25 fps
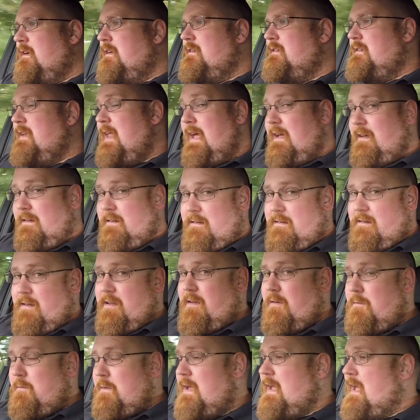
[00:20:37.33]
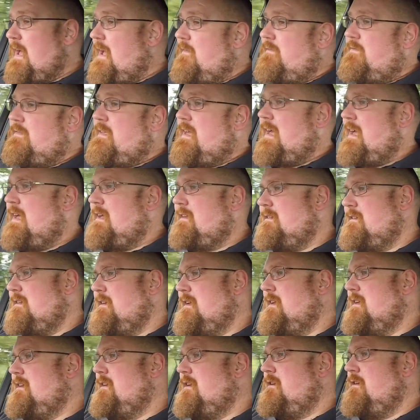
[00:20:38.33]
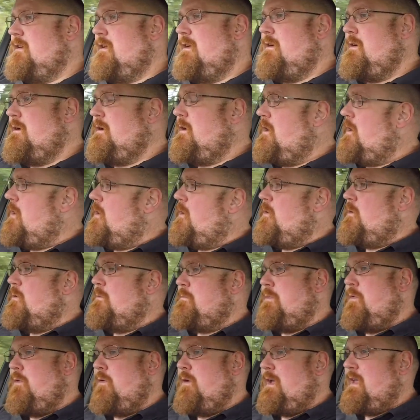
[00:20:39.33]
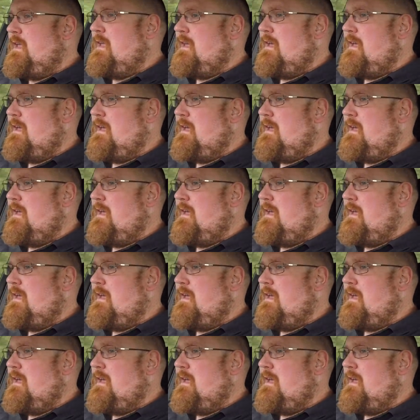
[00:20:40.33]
Next, we have the handling, and oh boy,